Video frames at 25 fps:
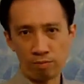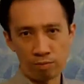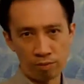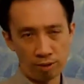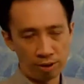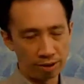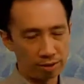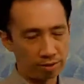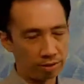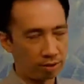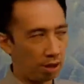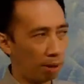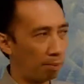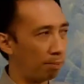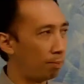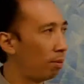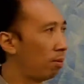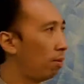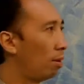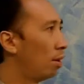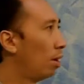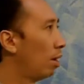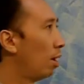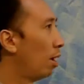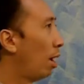For
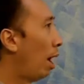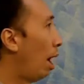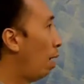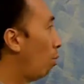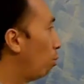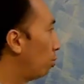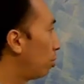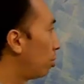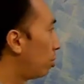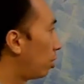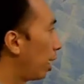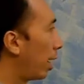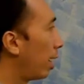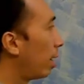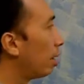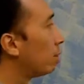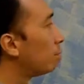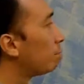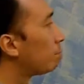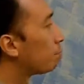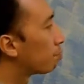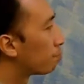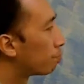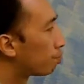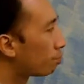example, I would
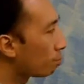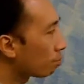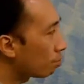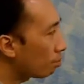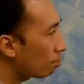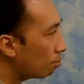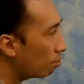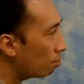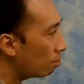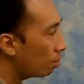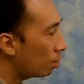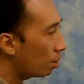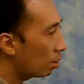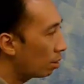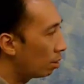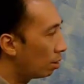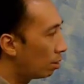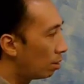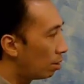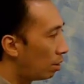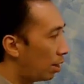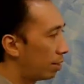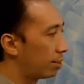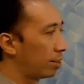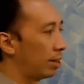say,
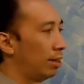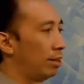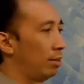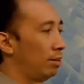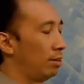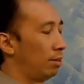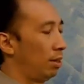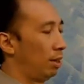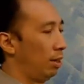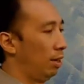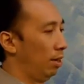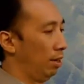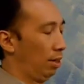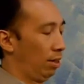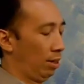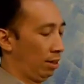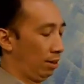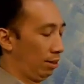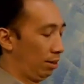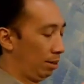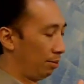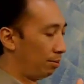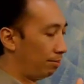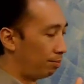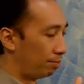as
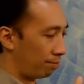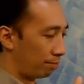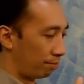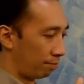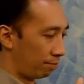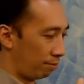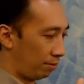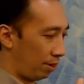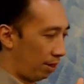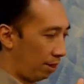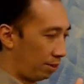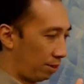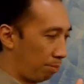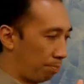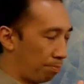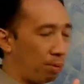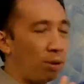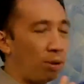a